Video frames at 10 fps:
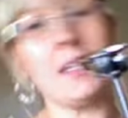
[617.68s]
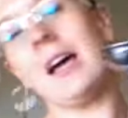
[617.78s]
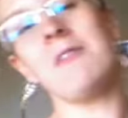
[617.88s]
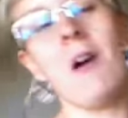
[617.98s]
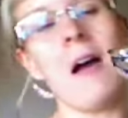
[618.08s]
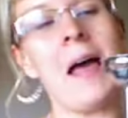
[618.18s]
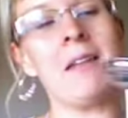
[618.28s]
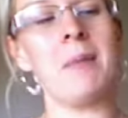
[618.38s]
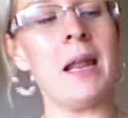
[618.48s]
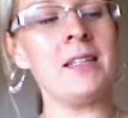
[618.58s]
I've got a
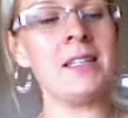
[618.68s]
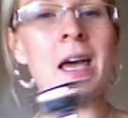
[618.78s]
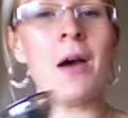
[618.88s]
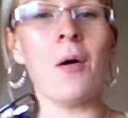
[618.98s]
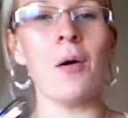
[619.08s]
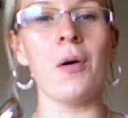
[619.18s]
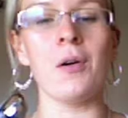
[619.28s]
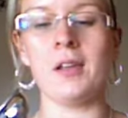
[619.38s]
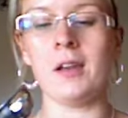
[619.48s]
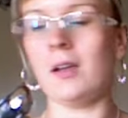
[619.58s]
hand blender, or
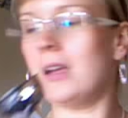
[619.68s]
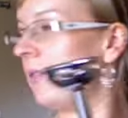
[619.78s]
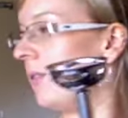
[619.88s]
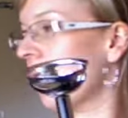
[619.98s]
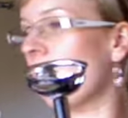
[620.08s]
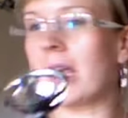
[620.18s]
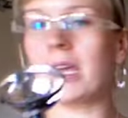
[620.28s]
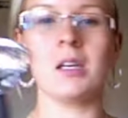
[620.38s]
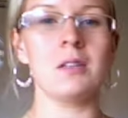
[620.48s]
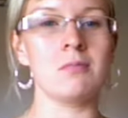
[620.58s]
you know, if you've got
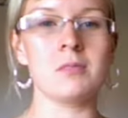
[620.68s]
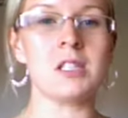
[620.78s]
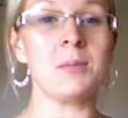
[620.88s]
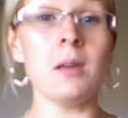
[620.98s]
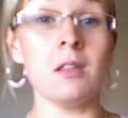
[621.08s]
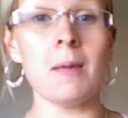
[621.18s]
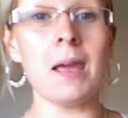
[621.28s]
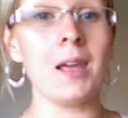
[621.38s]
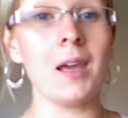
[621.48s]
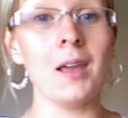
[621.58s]
like a smoothie
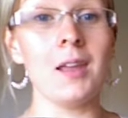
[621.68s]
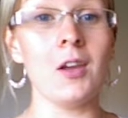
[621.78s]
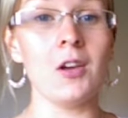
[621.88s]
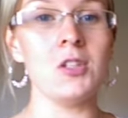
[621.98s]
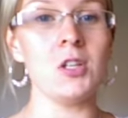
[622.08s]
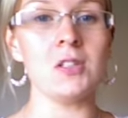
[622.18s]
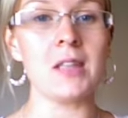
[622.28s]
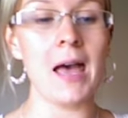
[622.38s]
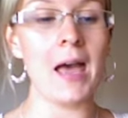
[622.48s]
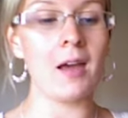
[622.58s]
maker, you could use
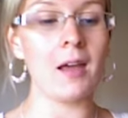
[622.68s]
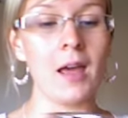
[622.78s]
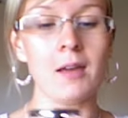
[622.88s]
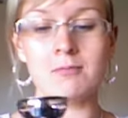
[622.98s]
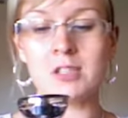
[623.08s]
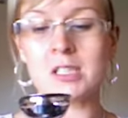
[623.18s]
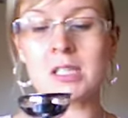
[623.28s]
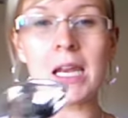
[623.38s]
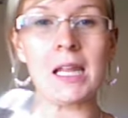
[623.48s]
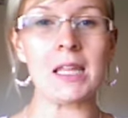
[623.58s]
that. Just
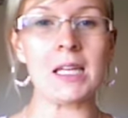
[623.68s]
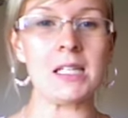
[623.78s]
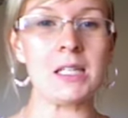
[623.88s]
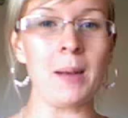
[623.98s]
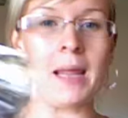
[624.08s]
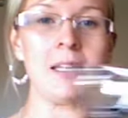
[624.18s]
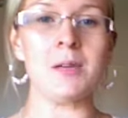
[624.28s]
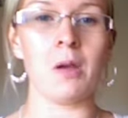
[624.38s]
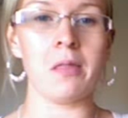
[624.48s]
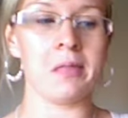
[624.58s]
anything to blend
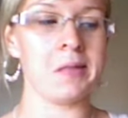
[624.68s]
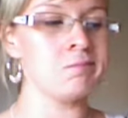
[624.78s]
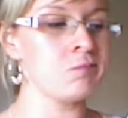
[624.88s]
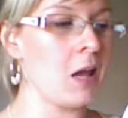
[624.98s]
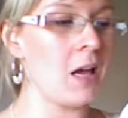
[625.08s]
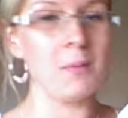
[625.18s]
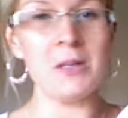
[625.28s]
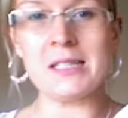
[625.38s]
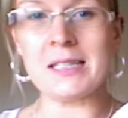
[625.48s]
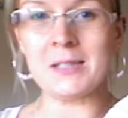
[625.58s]
it with. I'm
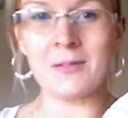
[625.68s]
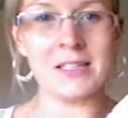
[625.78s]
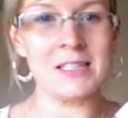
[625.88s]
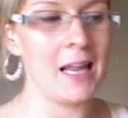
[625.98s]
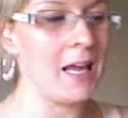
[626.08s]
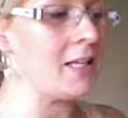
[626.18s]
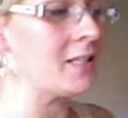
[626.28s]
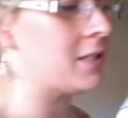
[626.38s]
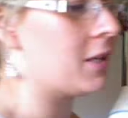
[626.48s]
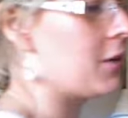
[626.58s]
using this one today, so